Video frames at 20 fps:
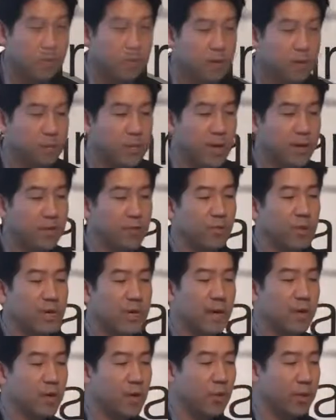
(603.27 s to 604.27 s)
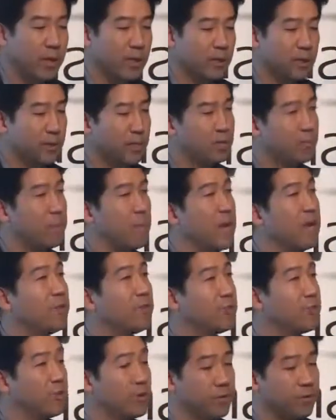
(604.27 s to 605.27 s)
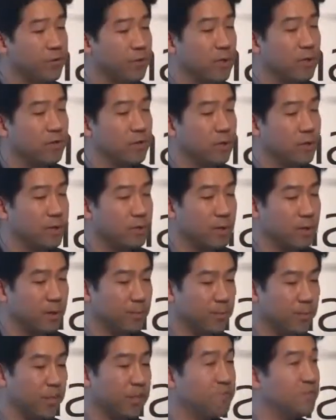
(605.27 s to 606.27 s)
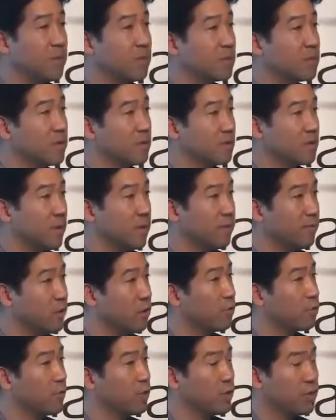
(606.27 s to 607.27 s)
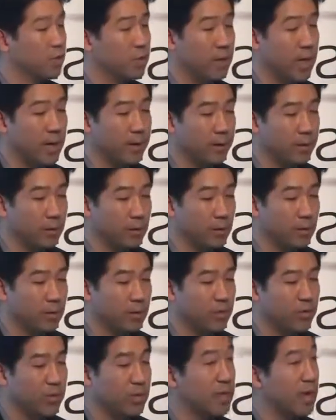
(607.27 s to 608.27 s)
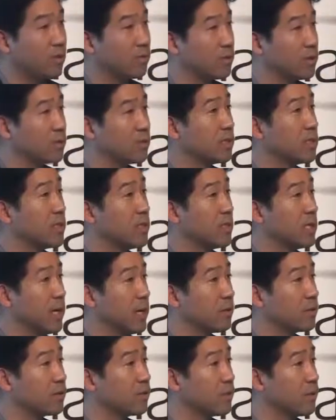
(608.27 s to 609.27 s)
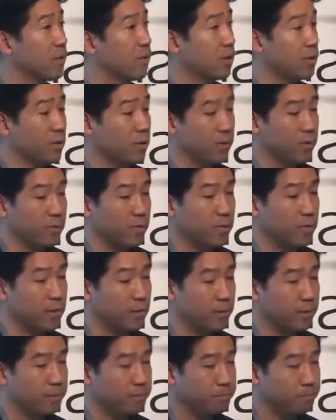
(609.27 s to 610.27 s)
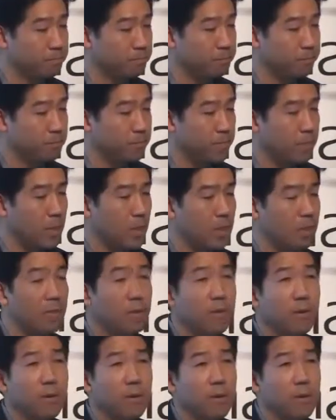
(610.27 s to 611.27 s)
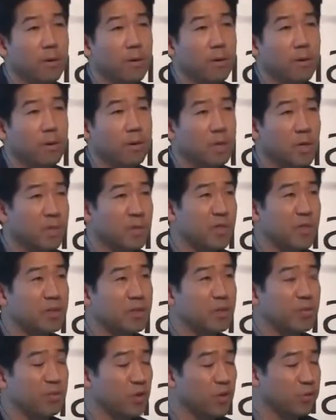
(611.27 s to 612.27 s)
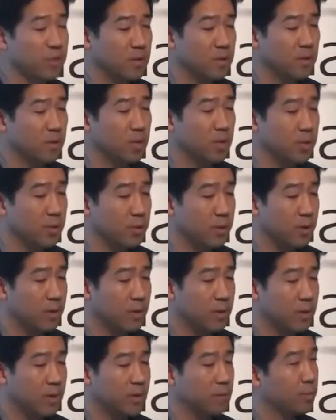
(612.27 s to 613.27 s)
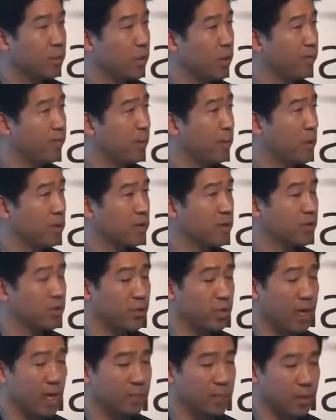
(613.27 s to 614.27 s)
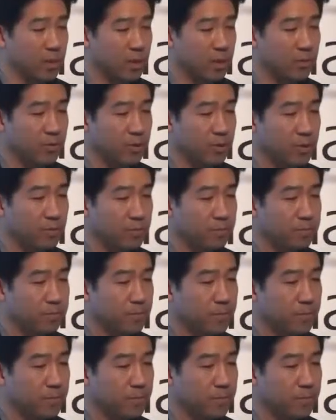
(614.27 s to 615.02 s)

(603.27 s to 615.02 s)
Spec 3.0 includes major new features and improvements since our version 2.0, which we announced at CES earlier this year. Some of these improvements include support for multi-screen applications.